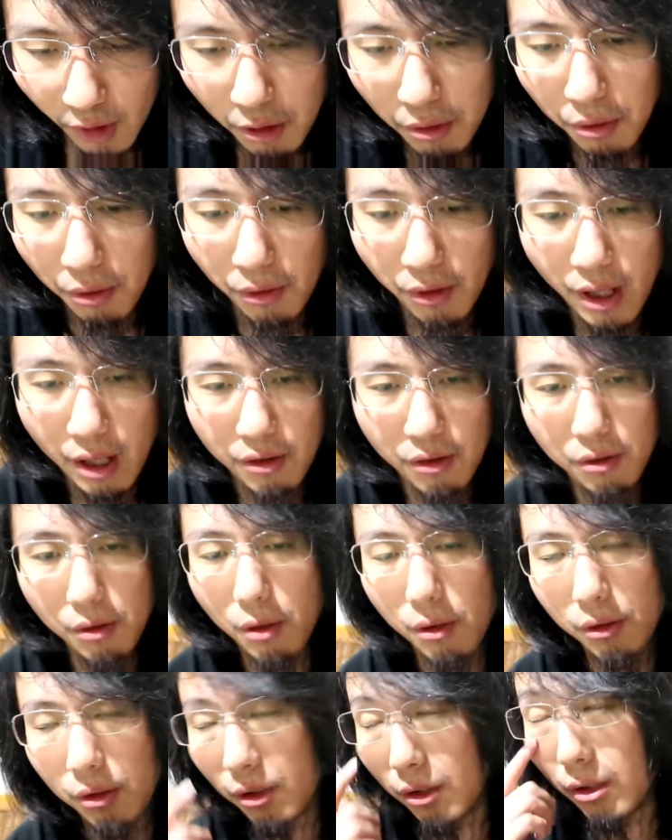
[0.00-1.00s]
you know that's
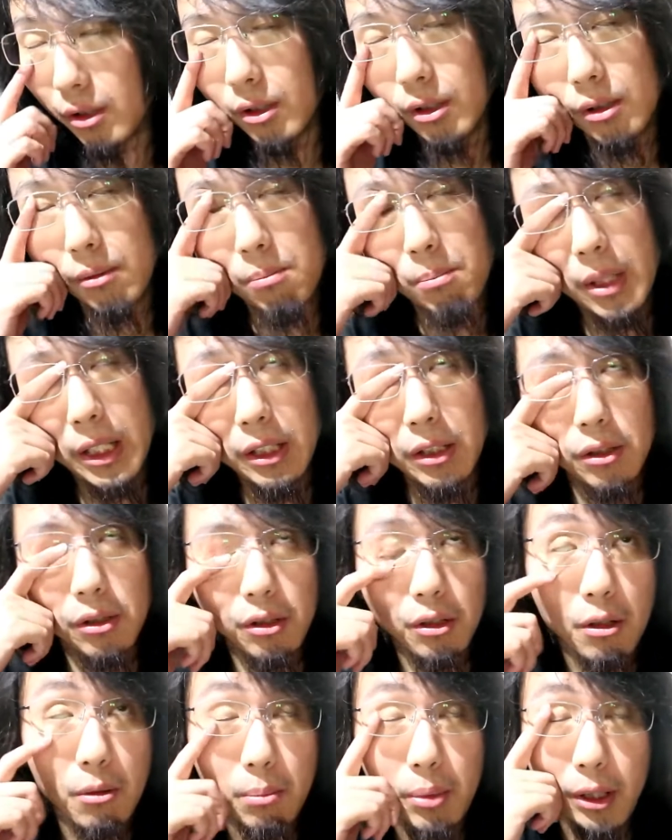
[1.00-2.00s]
not the main
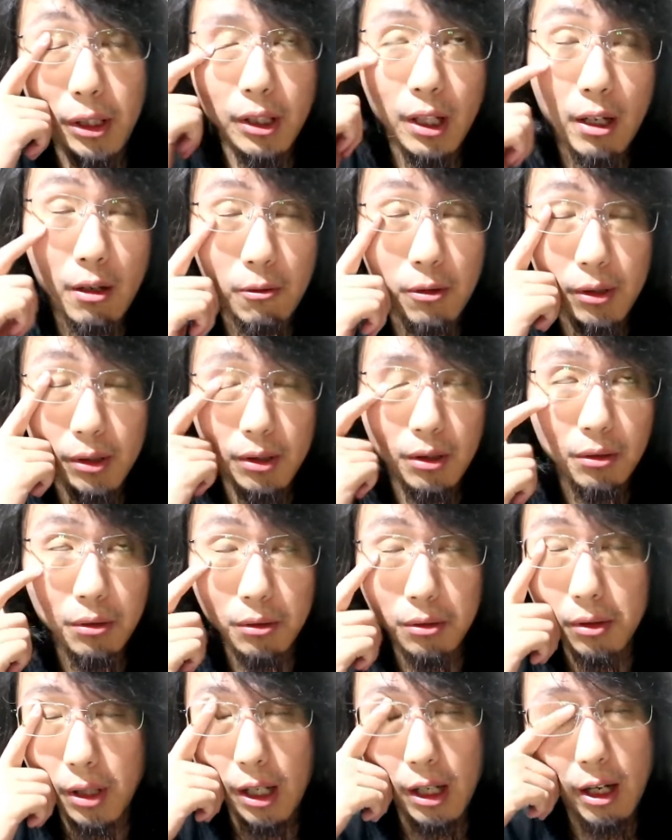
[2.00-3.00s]
topic i would you
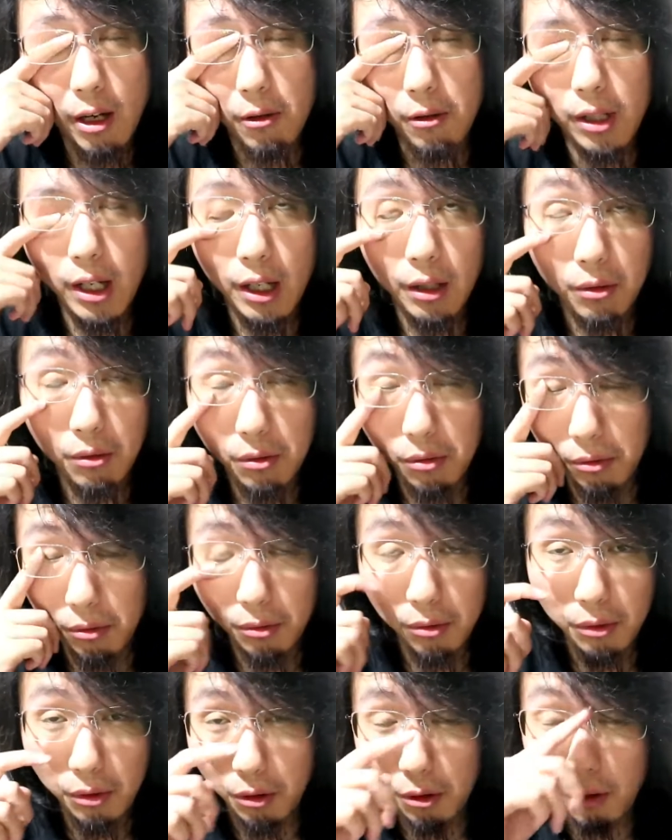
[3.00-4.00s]
know i, would like
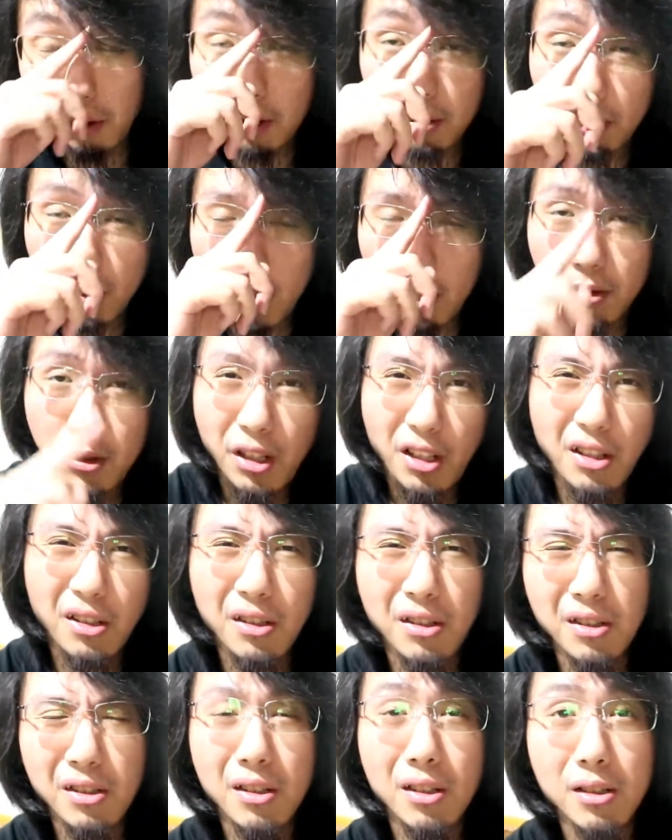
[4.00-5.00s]
to talk about
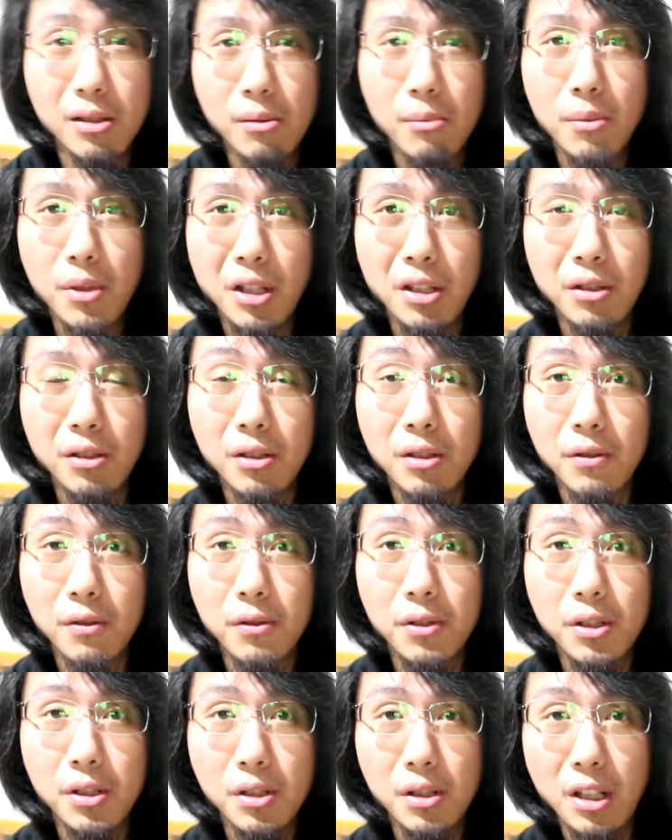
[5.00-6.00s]
in um, in
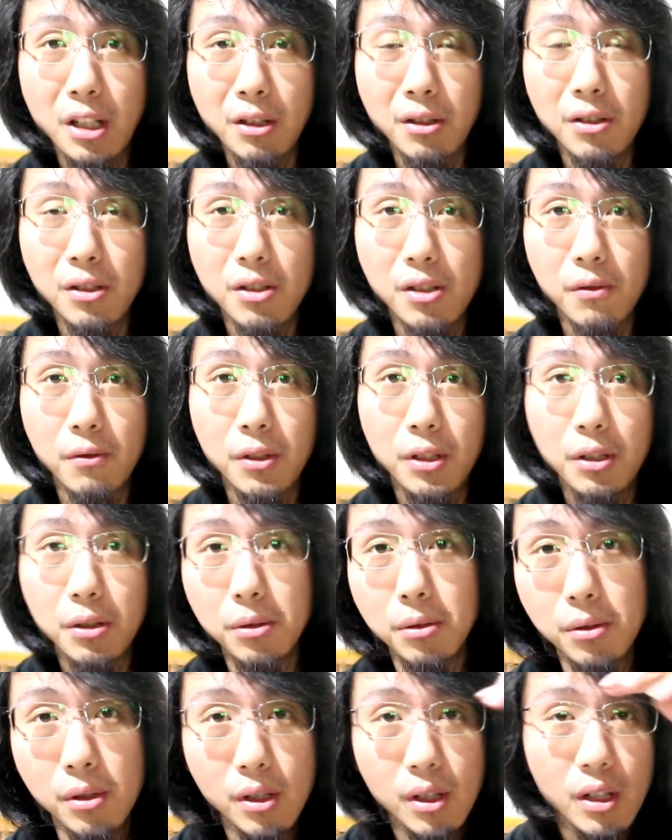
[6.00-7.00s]
this in this
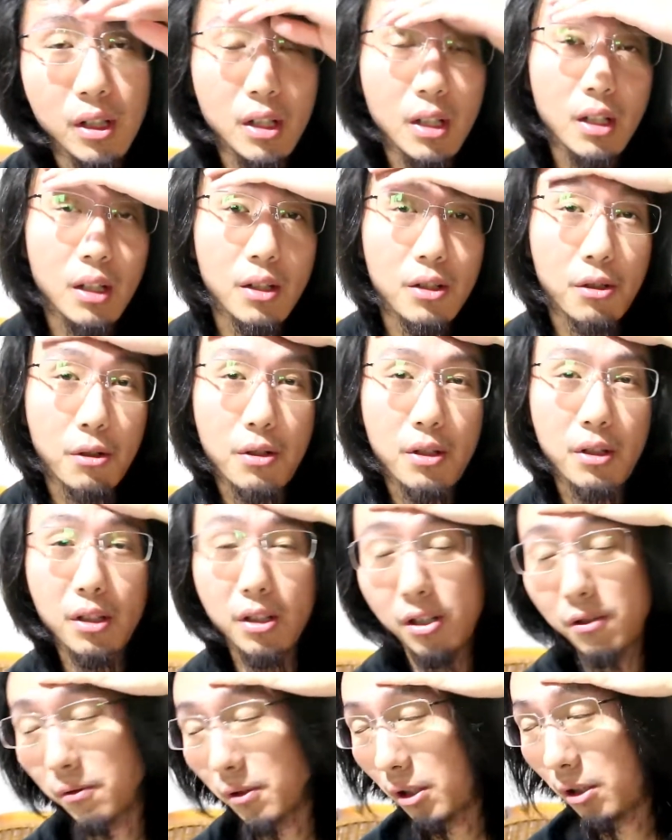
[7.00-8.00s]
video so in
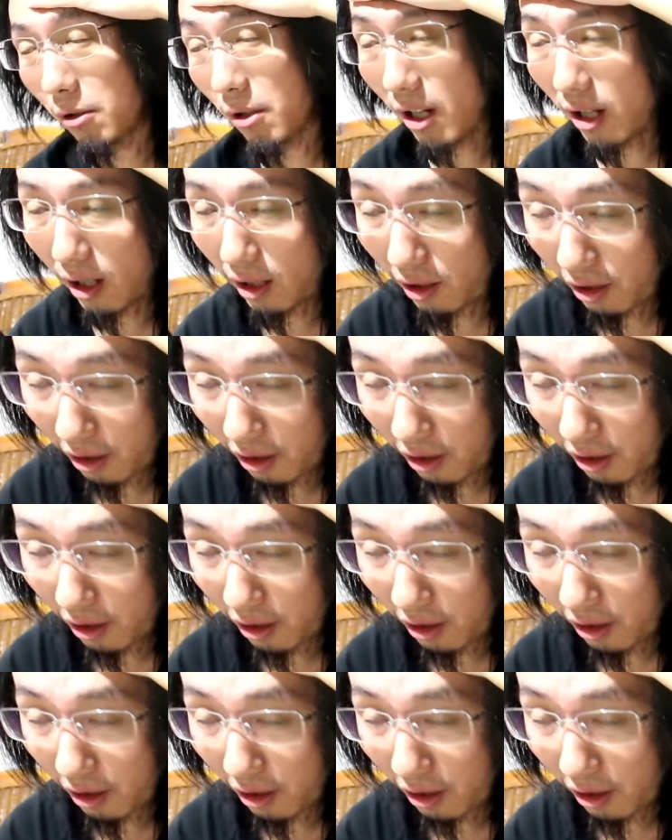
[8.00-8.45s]
this video i